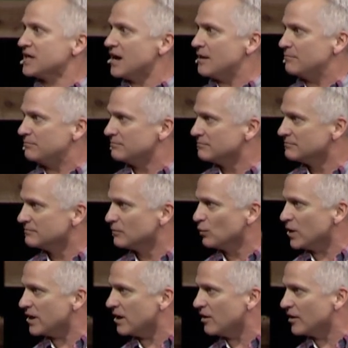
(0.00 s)
up.
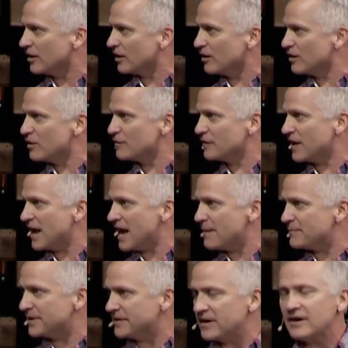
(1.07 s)
What on earth
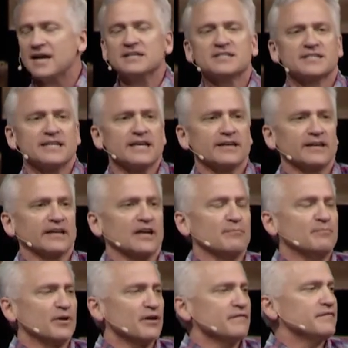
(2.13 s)
happened? There I stand like a
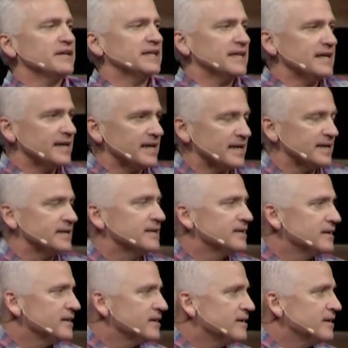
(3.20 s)
perfect idiot.
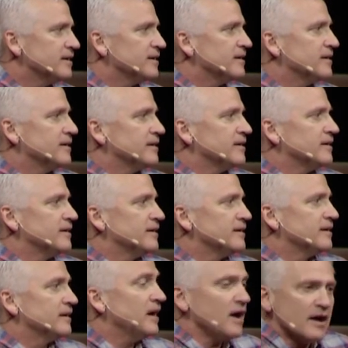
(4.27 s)

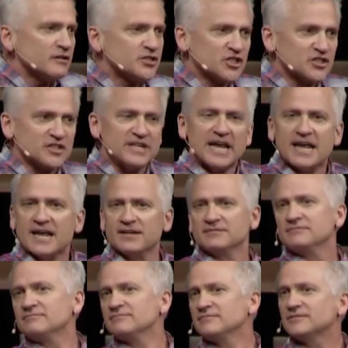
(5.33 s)
oh, it was just Dan
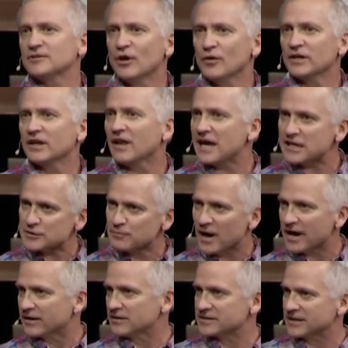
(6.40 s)
throwing glass
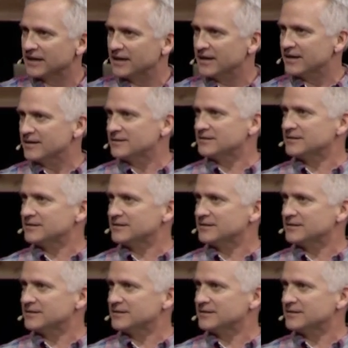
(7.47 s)
bottles again.